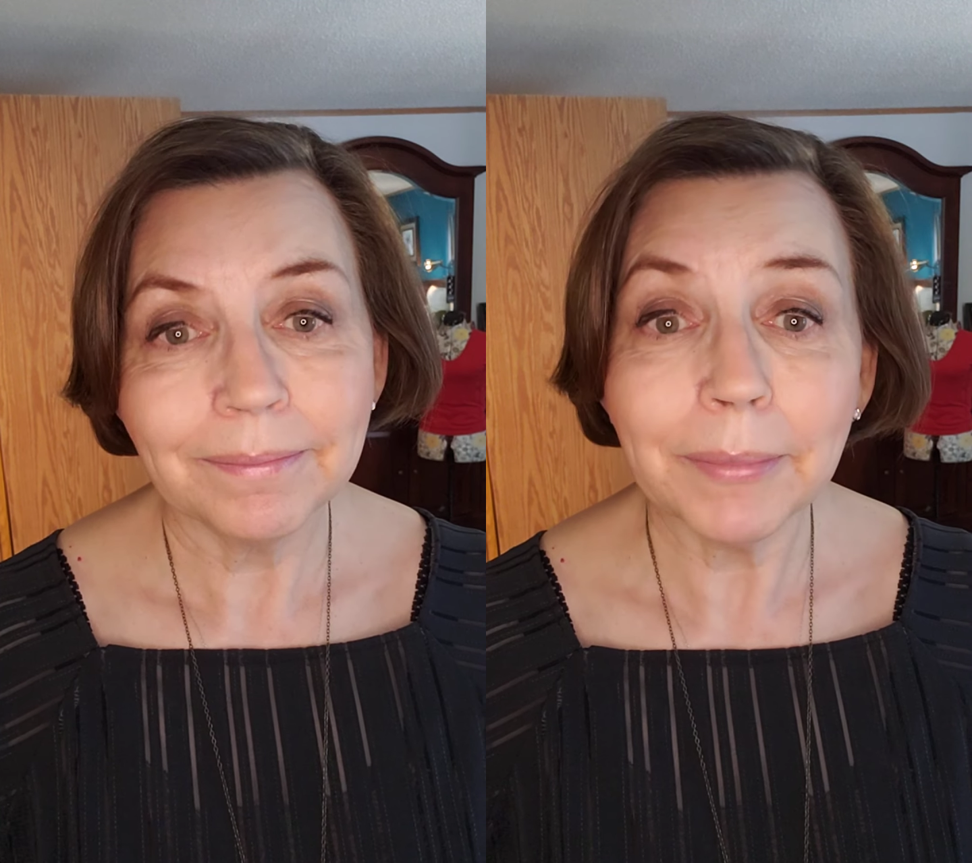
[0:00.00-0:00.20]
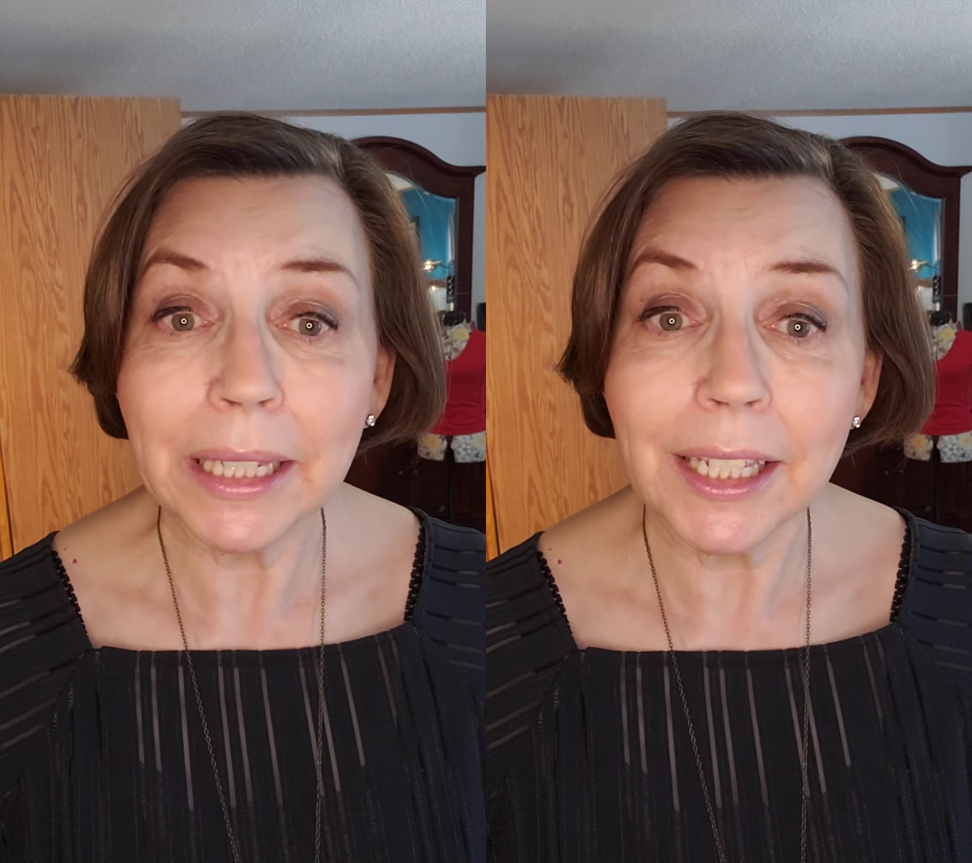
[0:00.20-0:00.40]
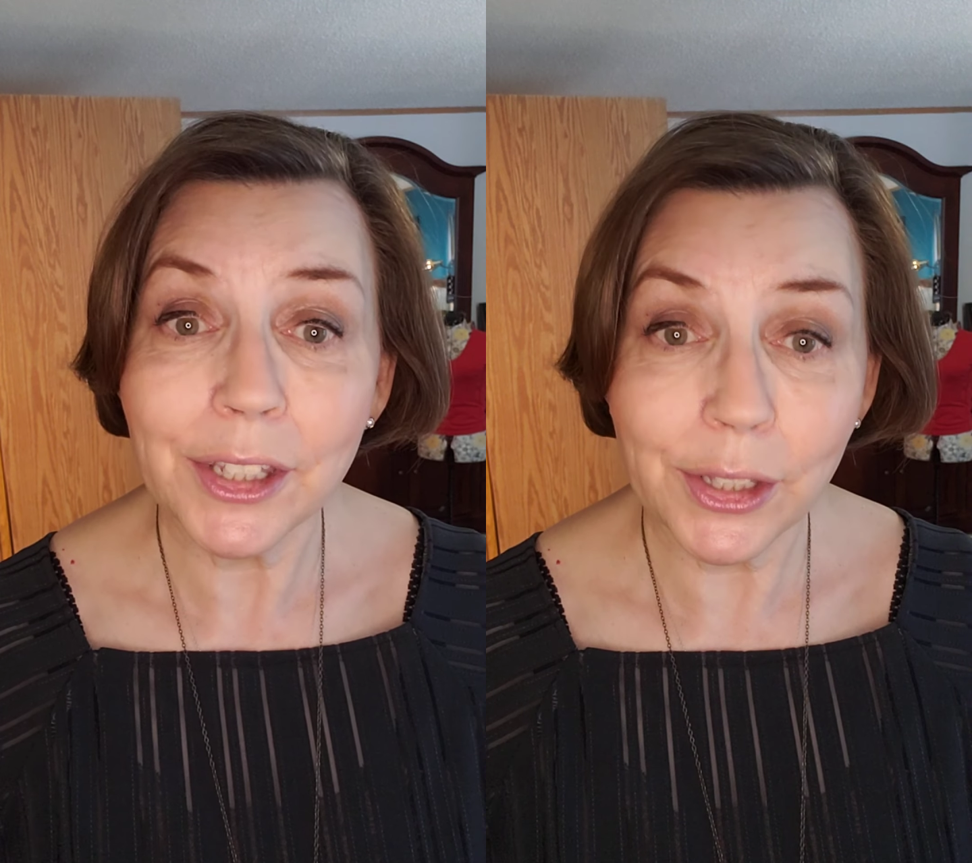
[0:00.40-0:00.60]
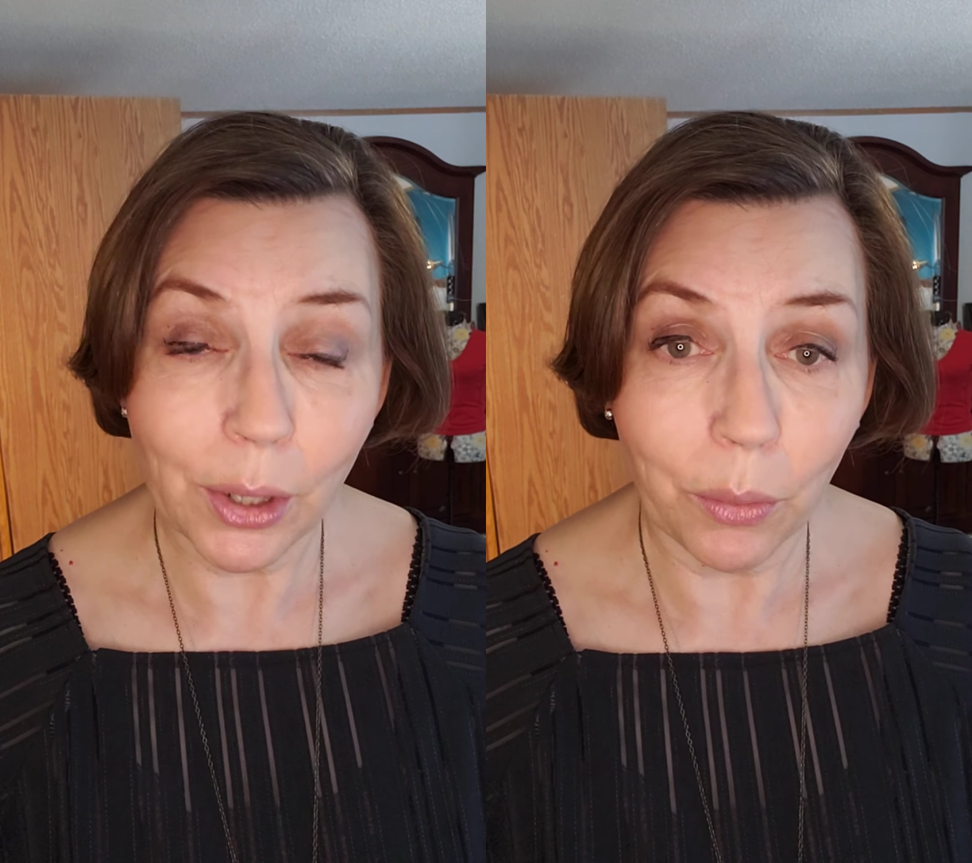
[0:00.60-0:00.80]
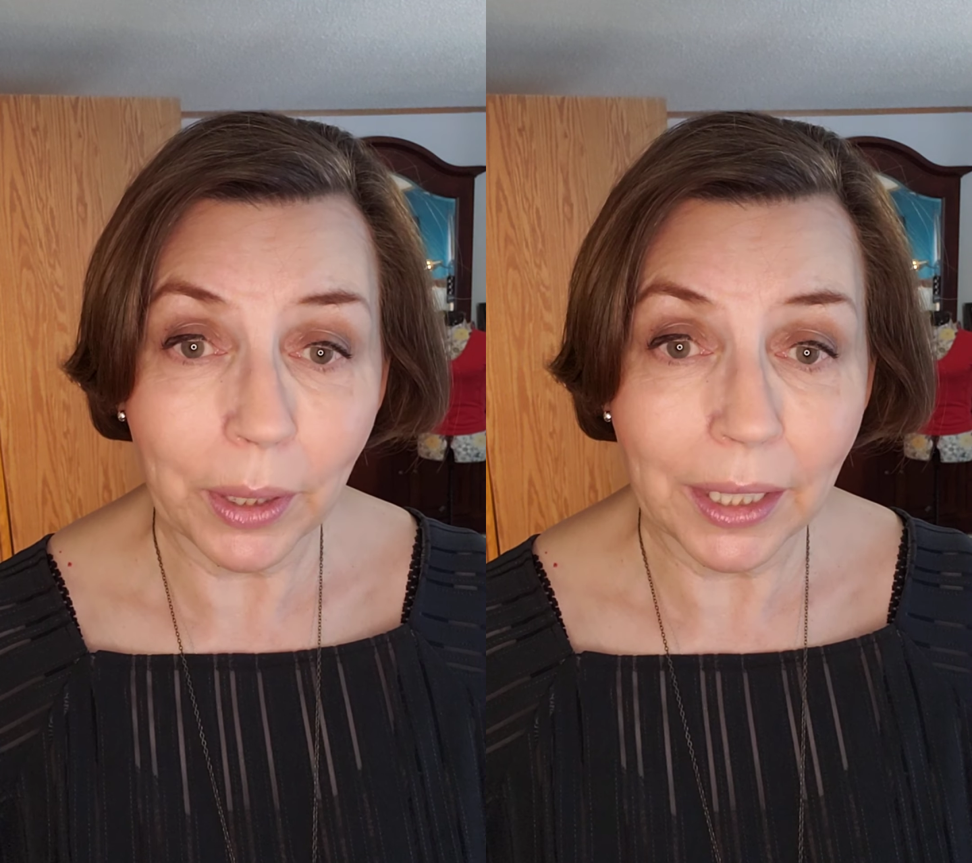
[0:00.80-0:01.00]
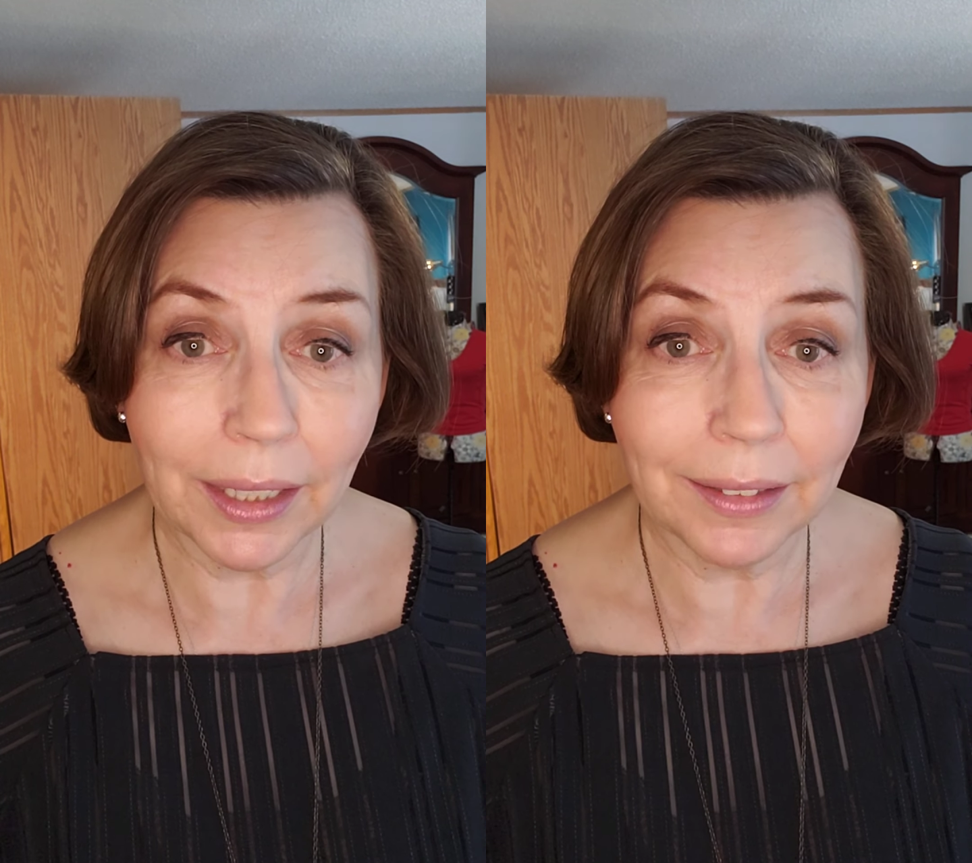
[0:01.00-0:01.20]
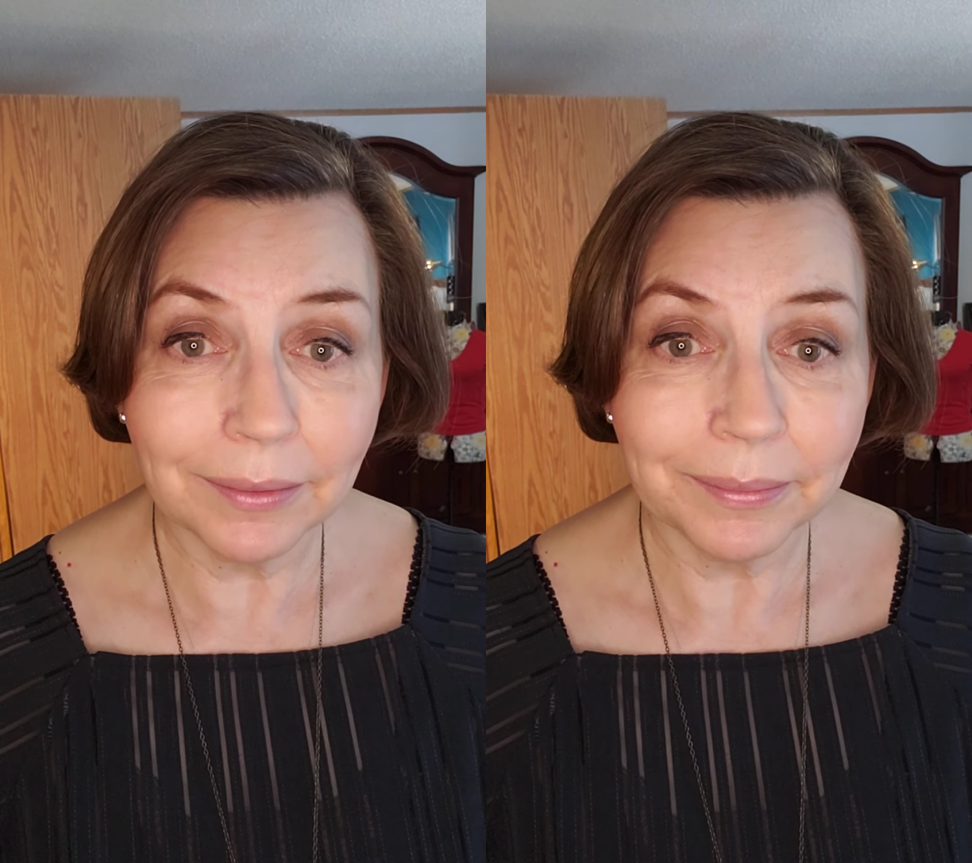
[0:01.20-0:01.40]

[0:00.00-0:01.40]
because sewing